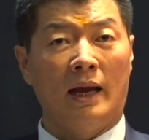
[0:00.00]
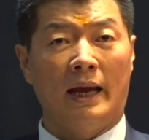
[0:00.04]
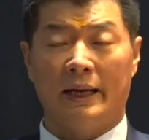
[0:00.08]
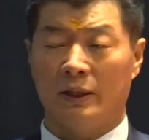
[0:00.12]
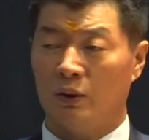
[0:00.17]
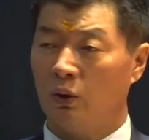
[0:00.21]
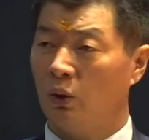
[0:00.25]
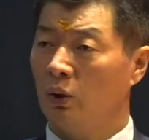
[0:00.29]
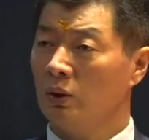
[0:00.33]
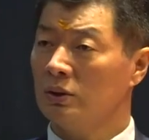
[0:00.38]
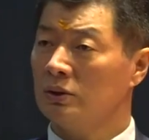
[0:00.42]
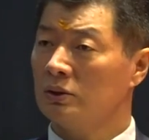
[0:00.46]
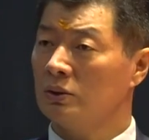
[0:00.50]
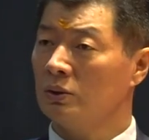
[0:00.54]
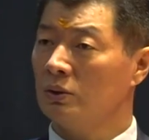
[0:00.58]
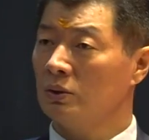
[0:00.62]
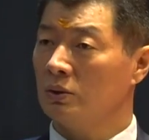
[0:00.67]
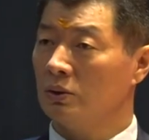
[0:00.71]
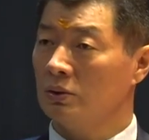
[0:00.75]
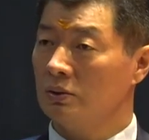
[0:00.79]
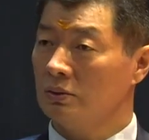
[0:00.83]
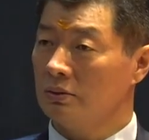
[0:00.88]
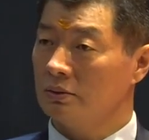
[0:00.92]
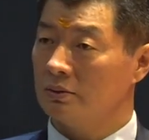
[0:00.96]
And
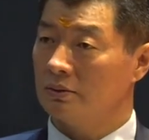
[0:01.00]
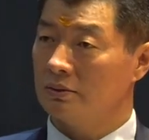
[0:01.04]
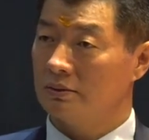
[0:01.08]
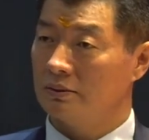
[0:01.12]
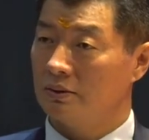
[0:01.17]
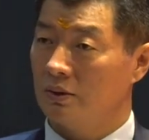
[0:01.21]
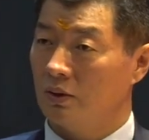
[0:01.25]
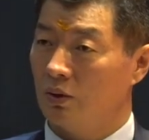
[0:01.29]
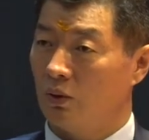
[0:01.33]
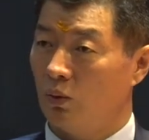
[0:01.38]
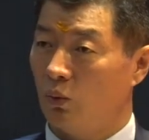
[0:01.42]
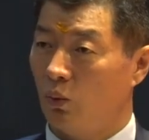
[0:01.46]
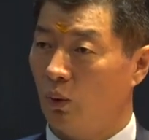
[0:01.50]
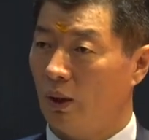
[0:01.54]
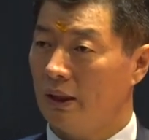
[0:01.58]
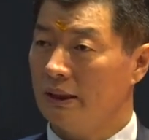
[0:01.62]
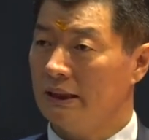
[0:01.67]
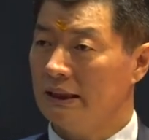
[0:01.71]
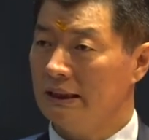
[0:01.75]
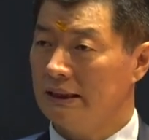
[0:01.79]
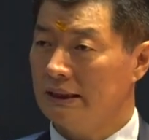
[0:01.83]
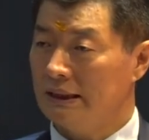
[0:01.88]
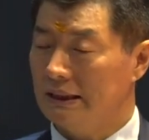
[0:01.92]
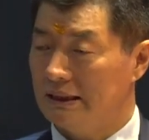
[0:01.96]
also,
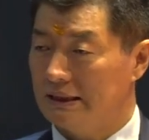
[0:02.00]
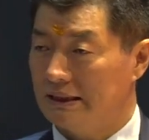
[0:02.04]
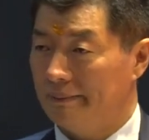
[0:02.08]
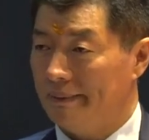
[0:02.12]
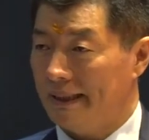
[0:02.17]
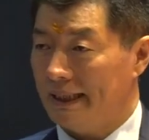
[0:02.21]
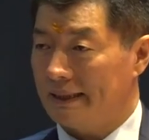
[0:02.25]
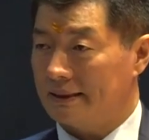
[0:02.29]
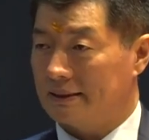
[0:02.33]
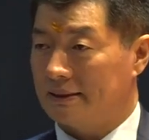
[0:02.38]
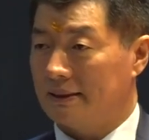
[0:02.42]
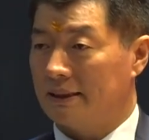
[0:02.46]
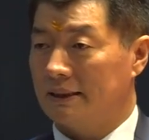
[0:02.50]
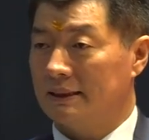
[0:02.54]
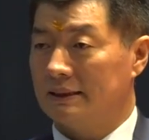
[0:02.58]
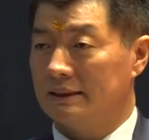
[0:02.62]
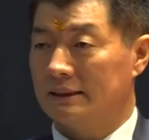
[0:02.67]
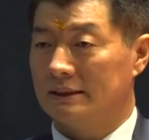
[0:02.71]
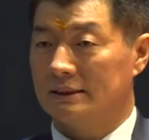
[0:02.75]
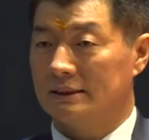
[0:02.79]
what is in Tibet?